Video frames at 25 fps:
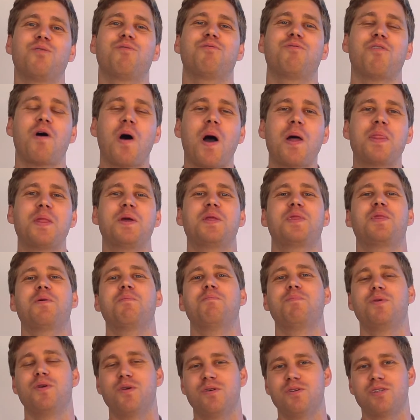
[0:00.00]
find that the
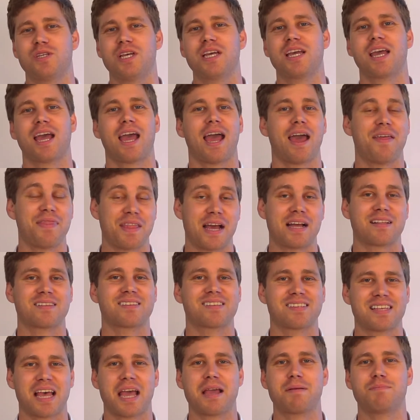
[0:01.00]
music and that
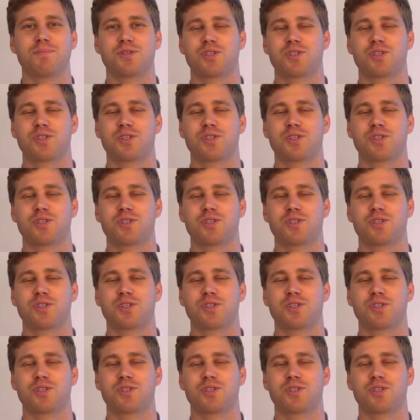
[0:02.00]
same